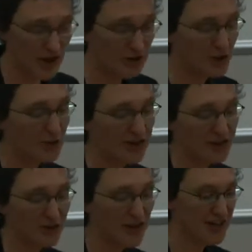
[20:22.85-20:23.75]
ongoing in the
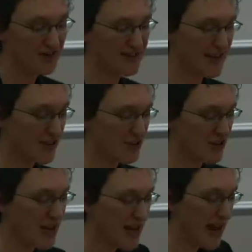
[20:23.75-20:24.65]
creative sector,
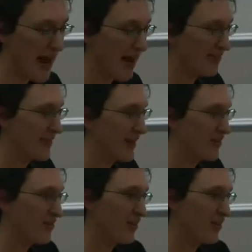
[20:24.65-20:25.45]
and that,